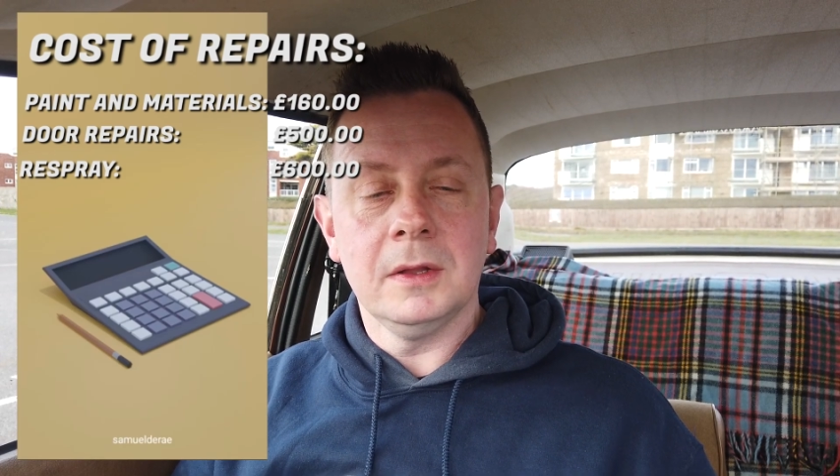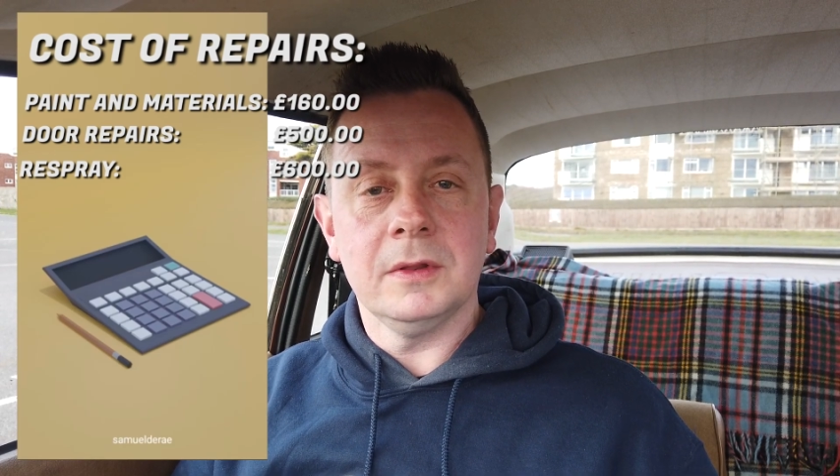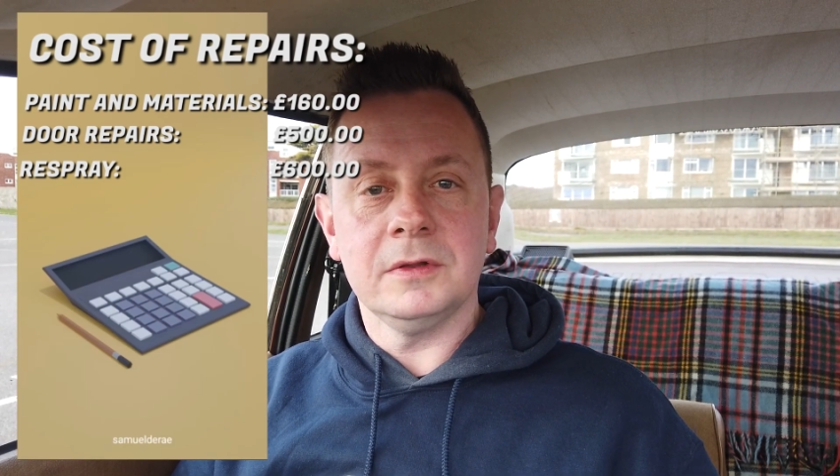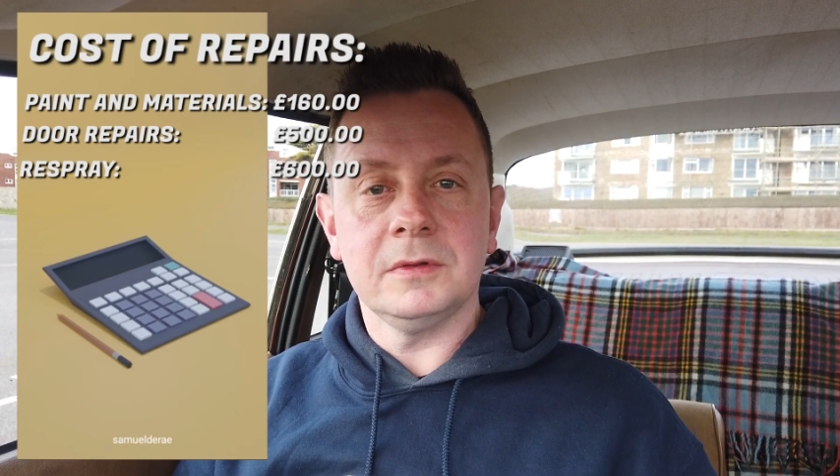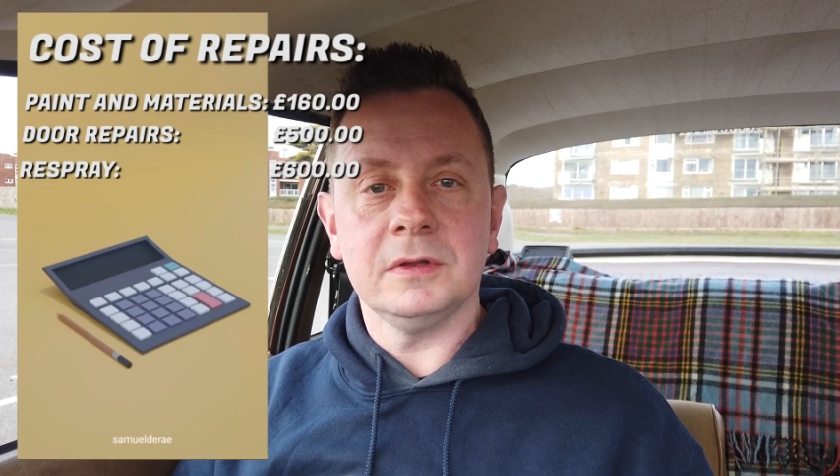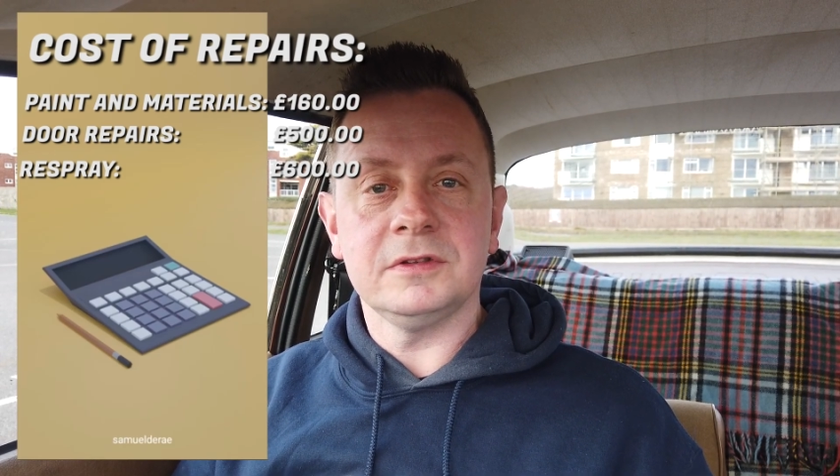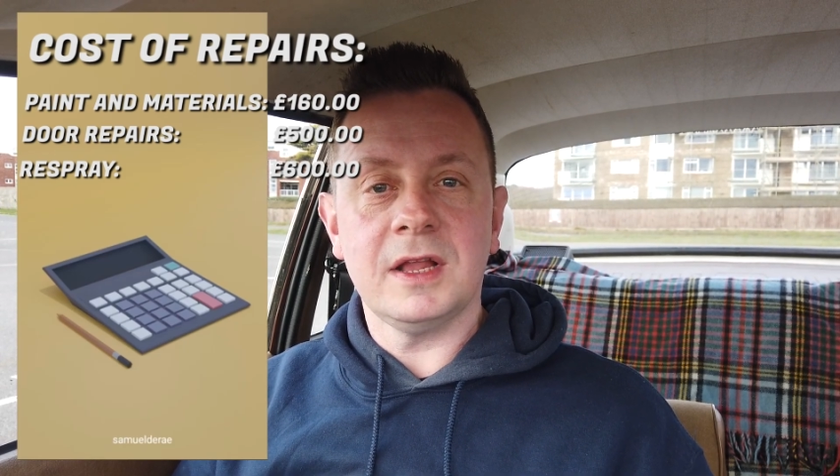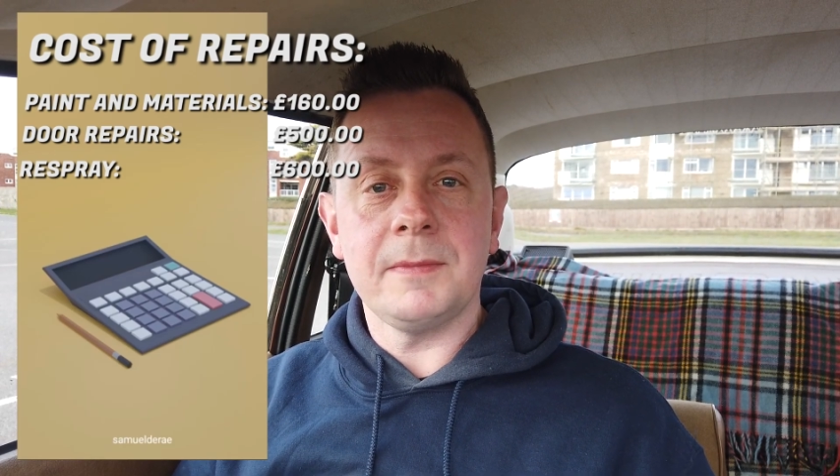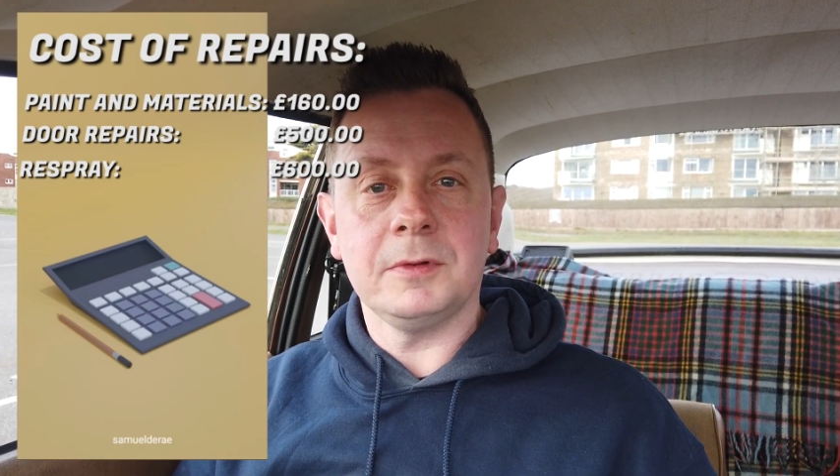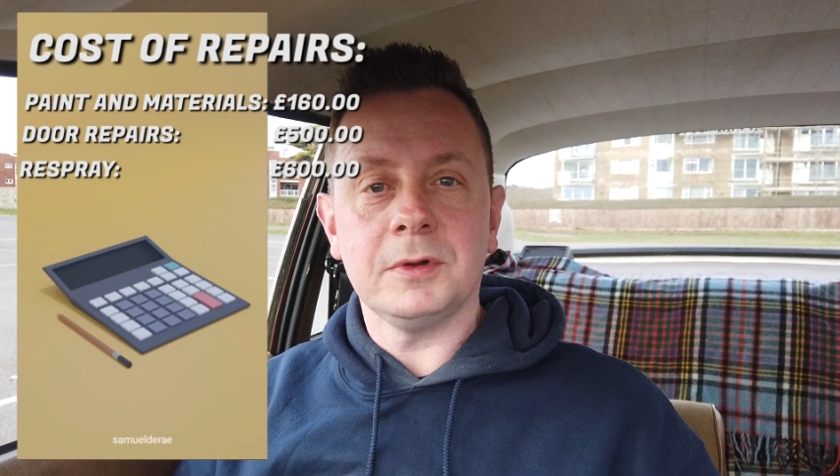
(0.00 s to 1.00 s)
The
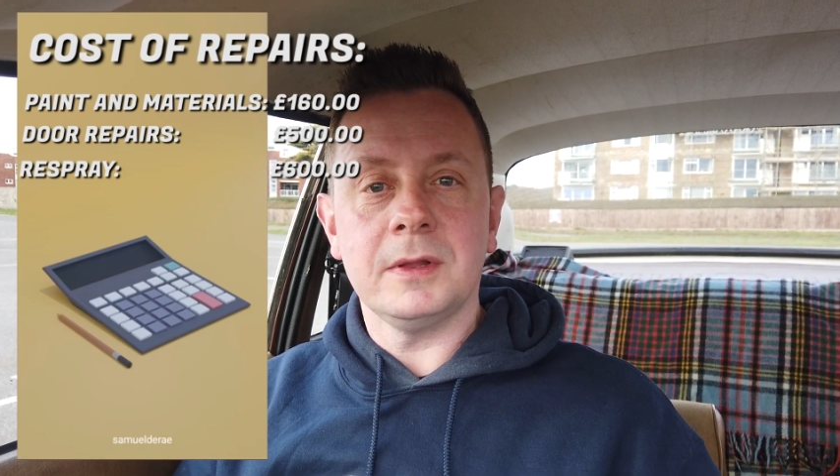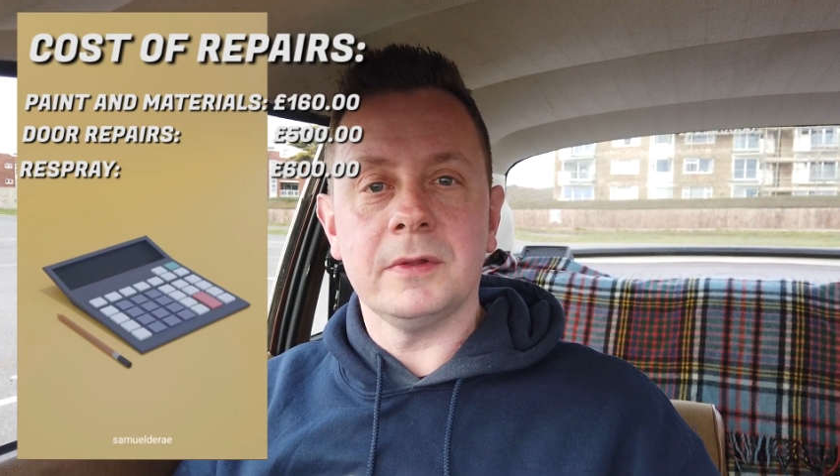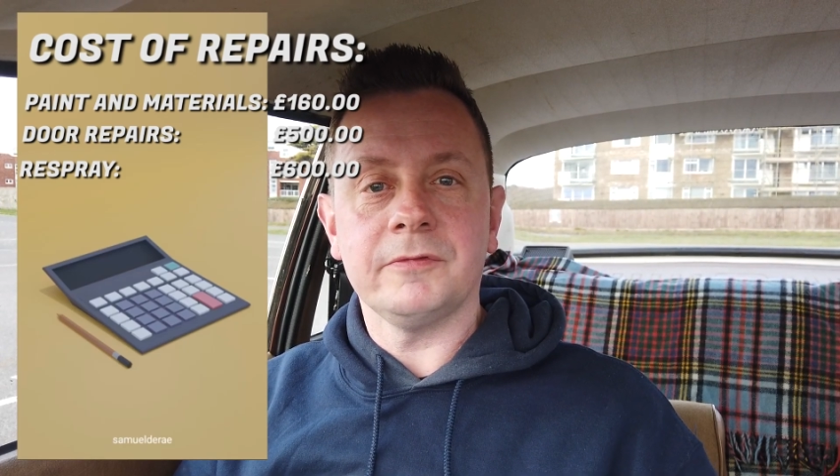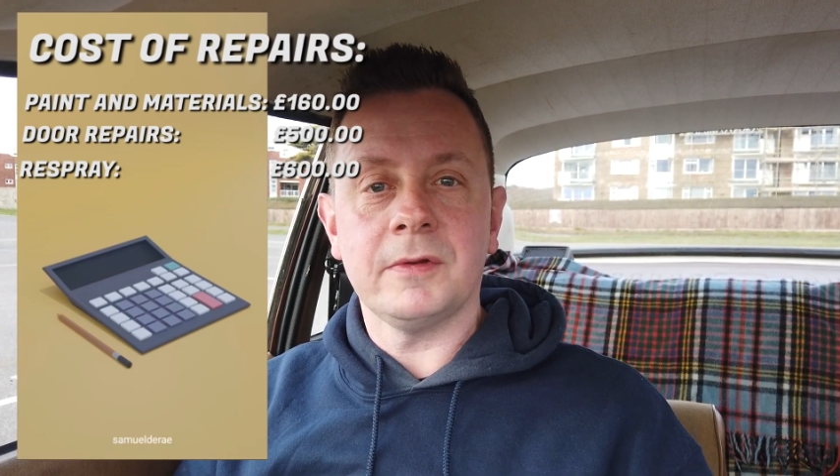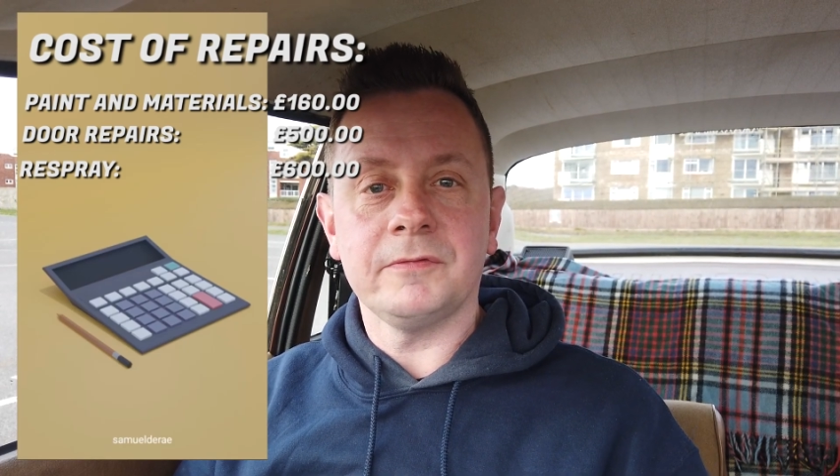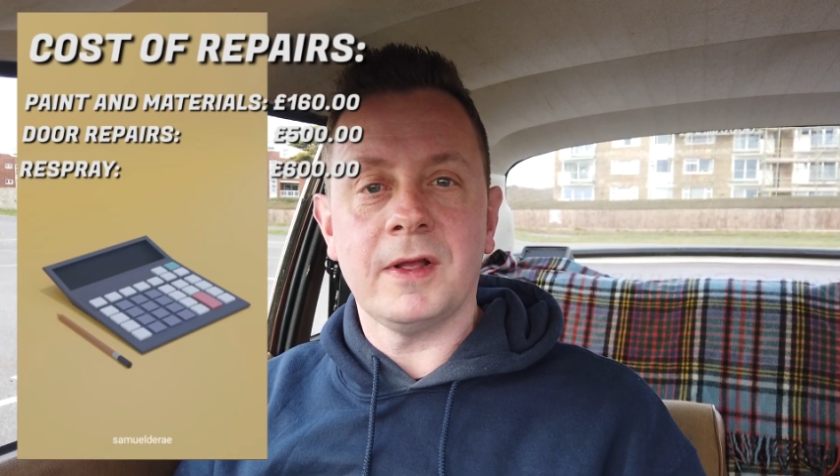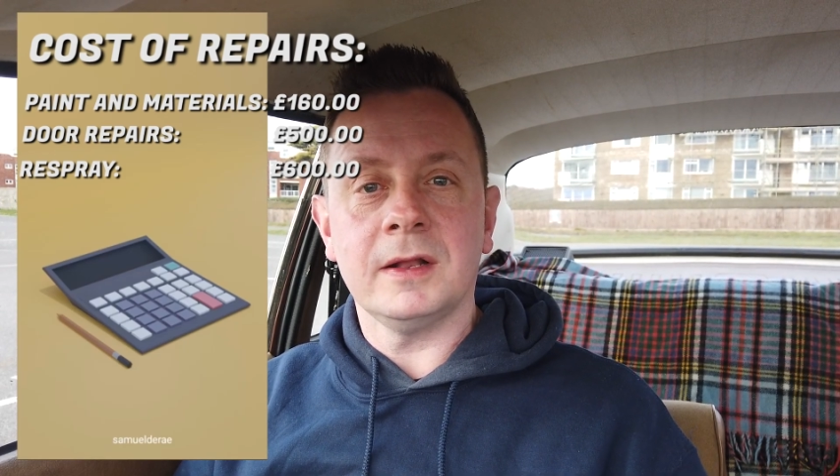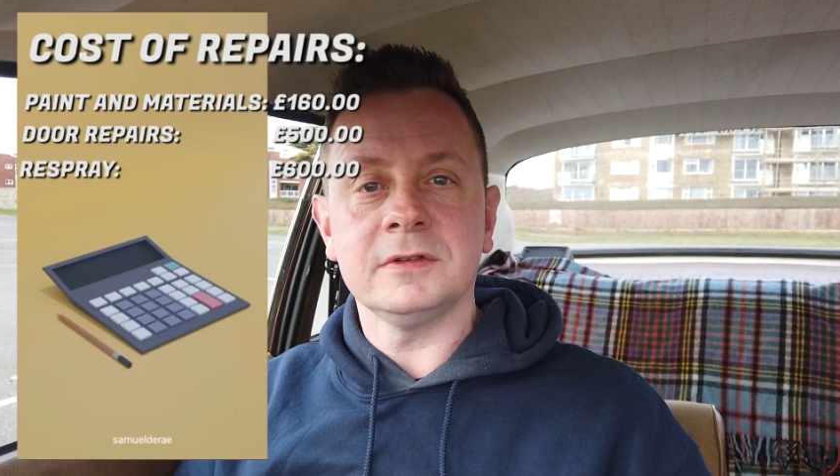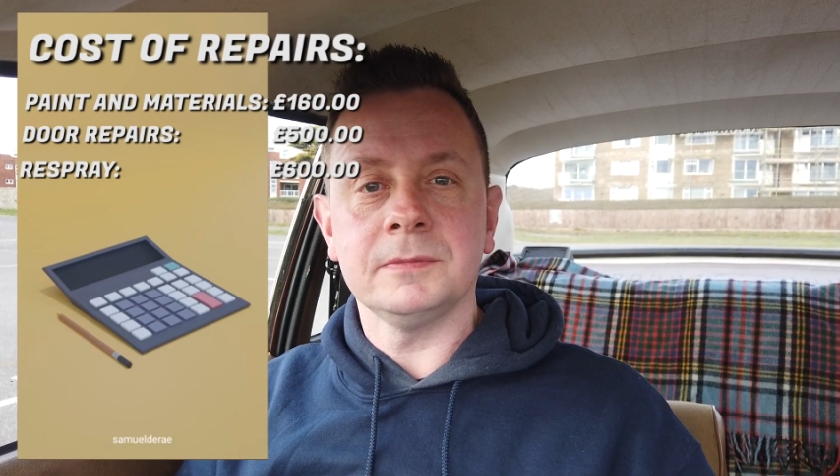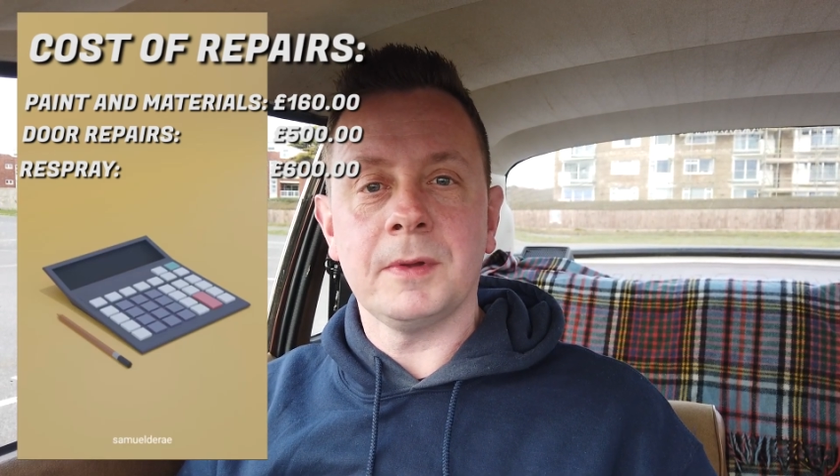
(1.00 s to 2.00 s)
seam between the front
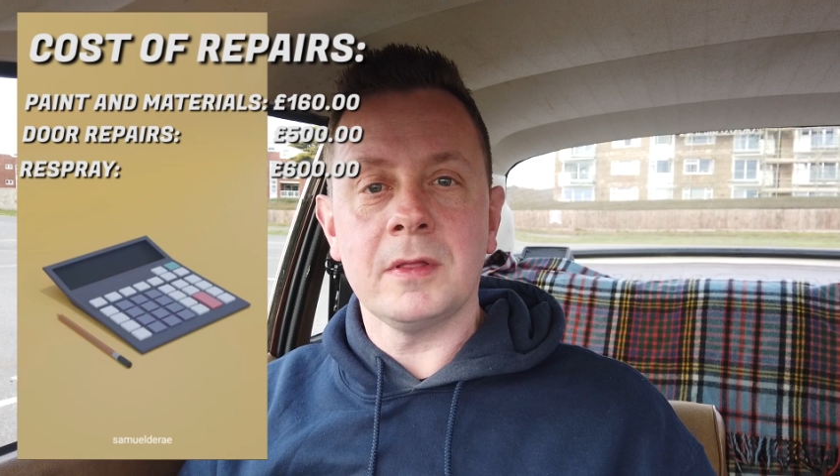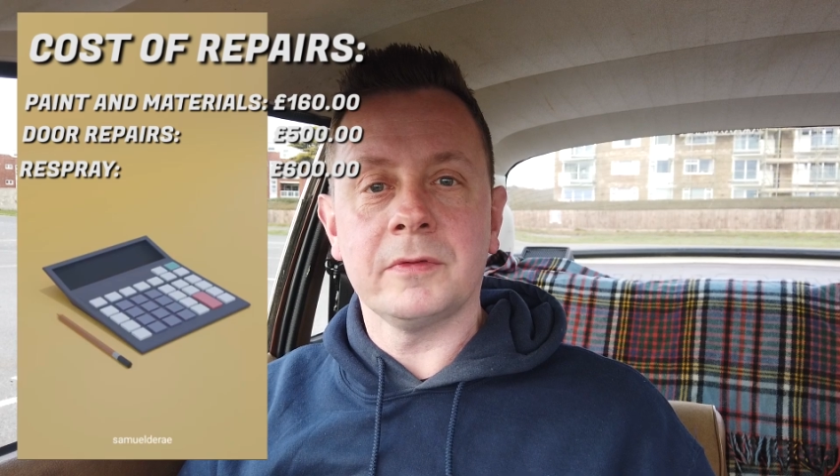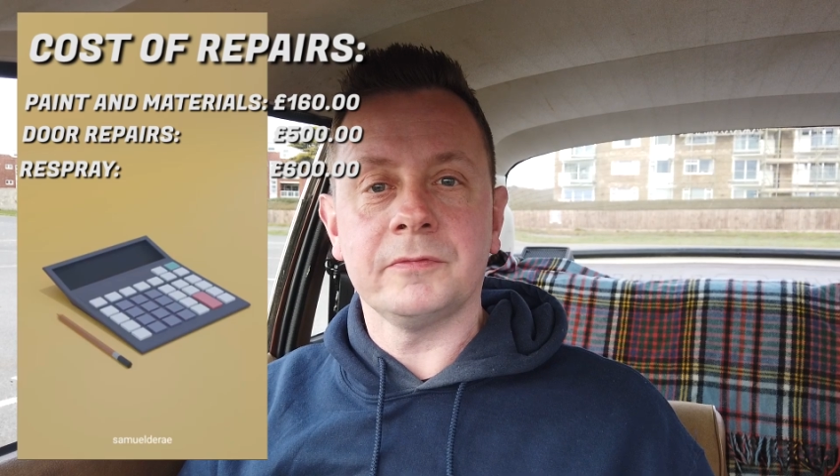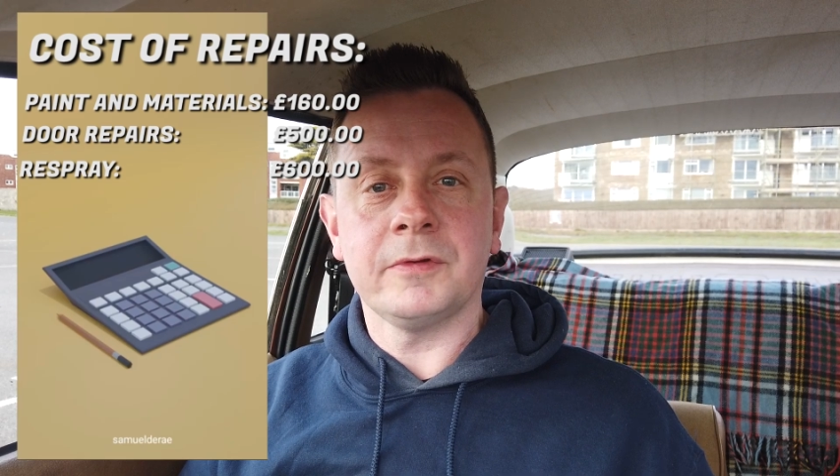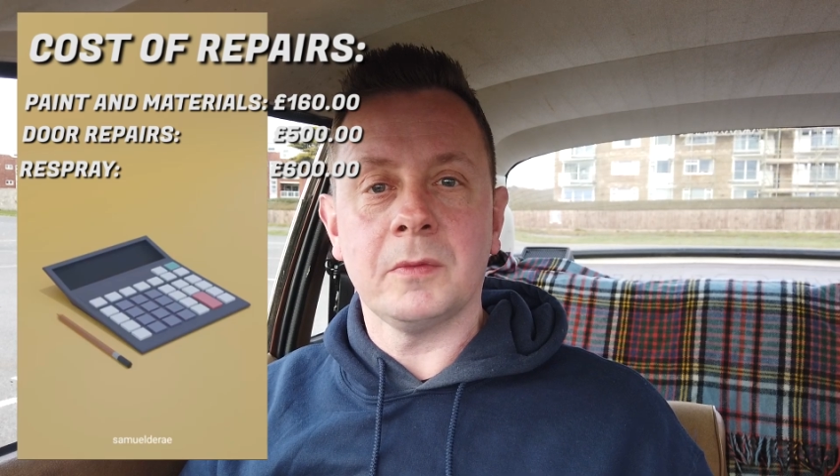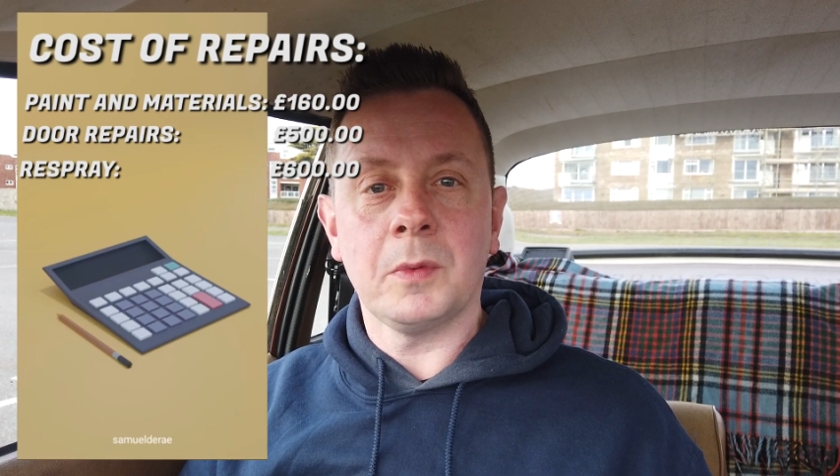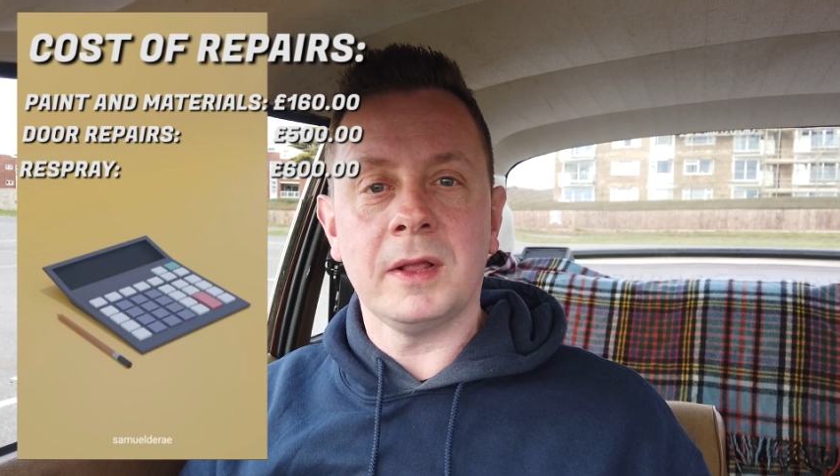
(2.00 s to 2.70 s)
valance and both front